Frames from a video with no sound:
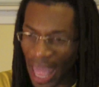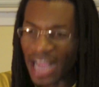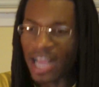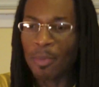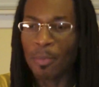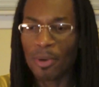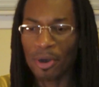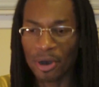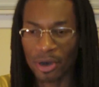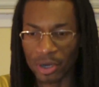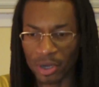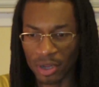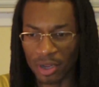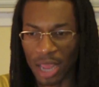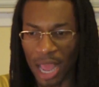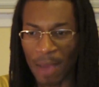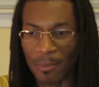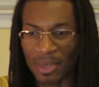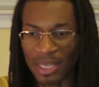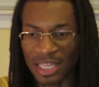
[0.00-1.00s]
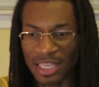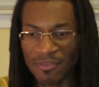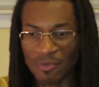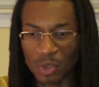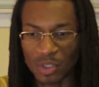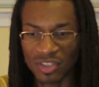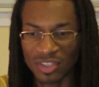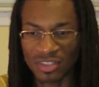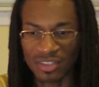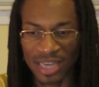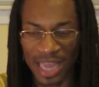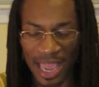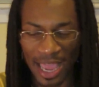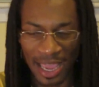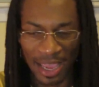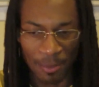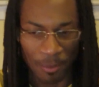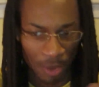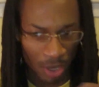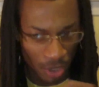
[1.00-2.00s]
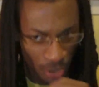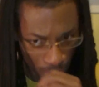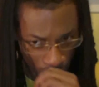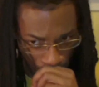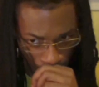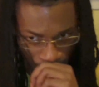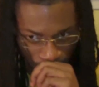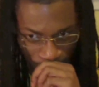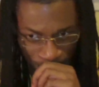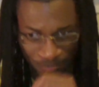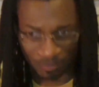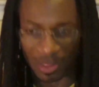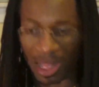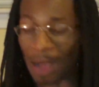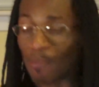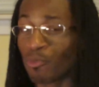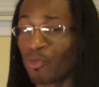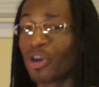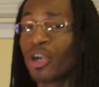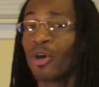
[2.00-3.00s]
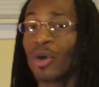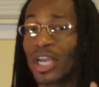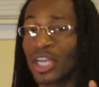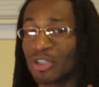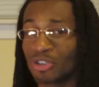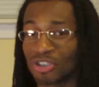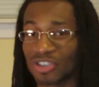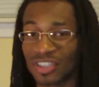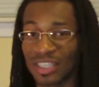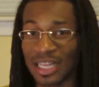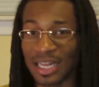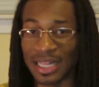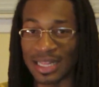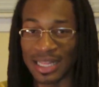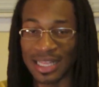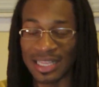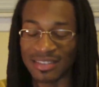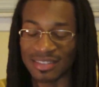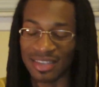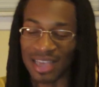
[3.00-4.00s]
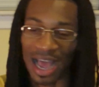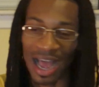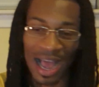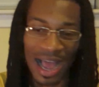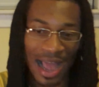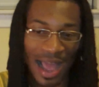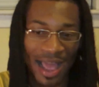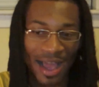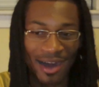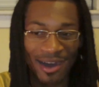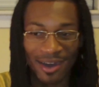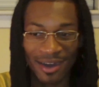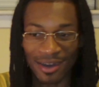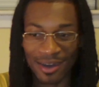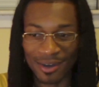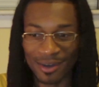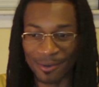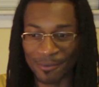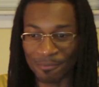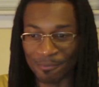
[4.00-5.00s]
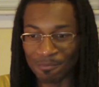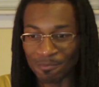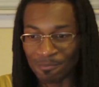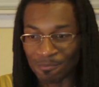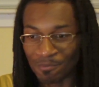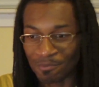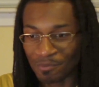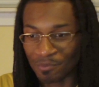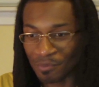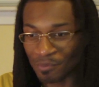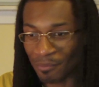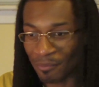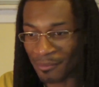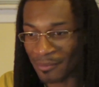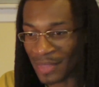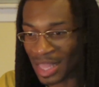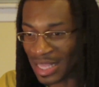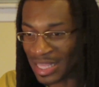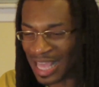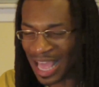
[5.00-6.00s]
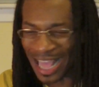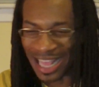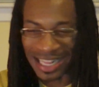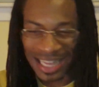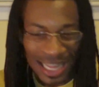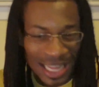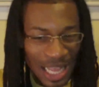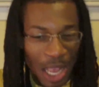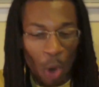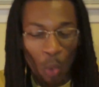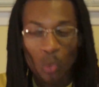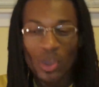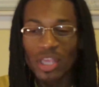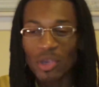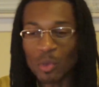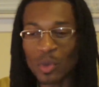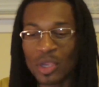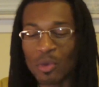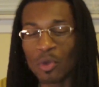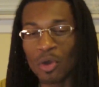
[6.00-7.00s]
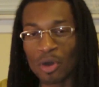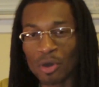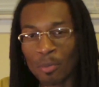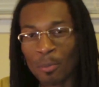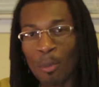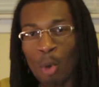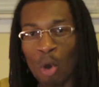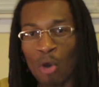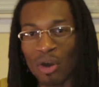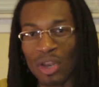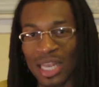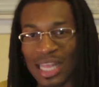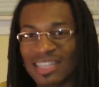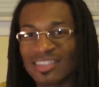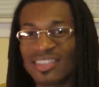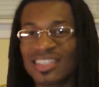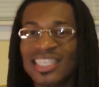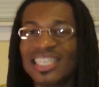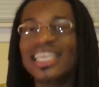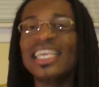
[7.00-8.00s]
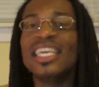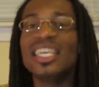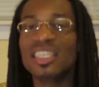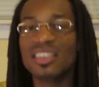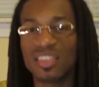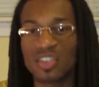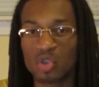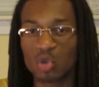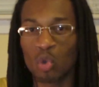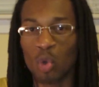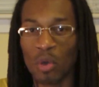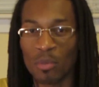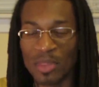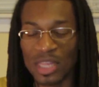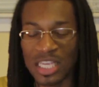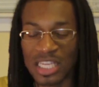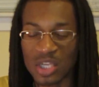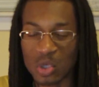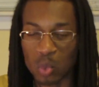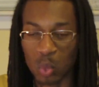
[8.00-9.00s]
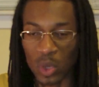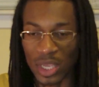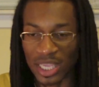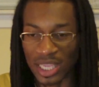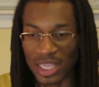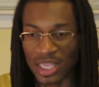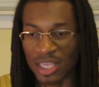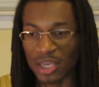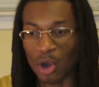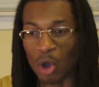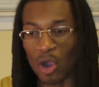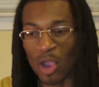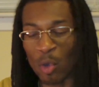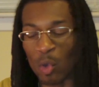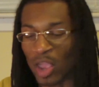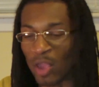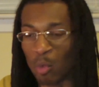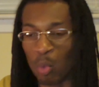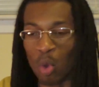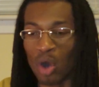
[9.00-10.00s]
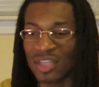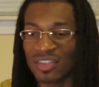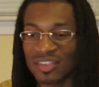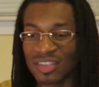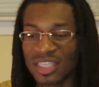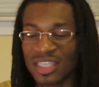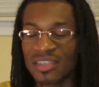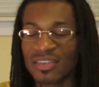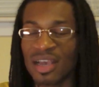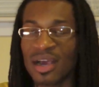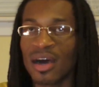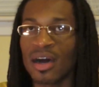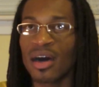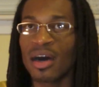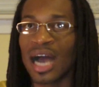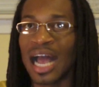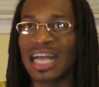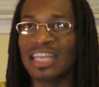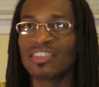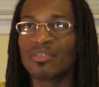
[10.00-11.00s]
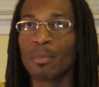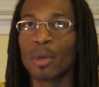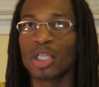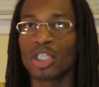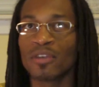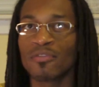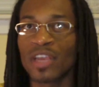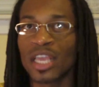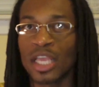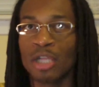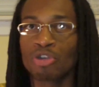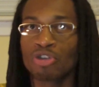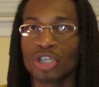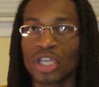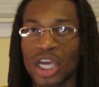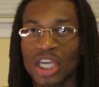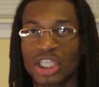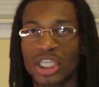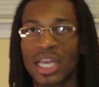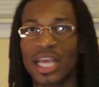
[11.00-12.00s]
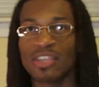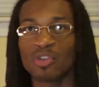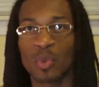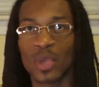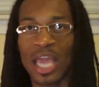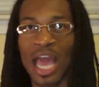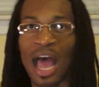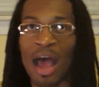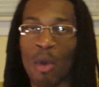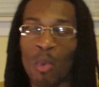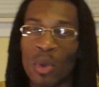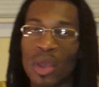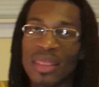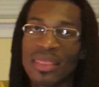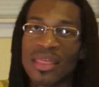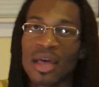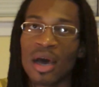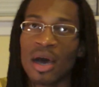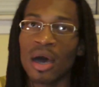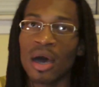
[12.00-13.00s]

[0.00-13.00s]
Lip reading: Eckbert, I believe was his name. I'm real interested in this guy. We were more or less teased to him this week. You know, it wasn't as much of an introduction as we got with,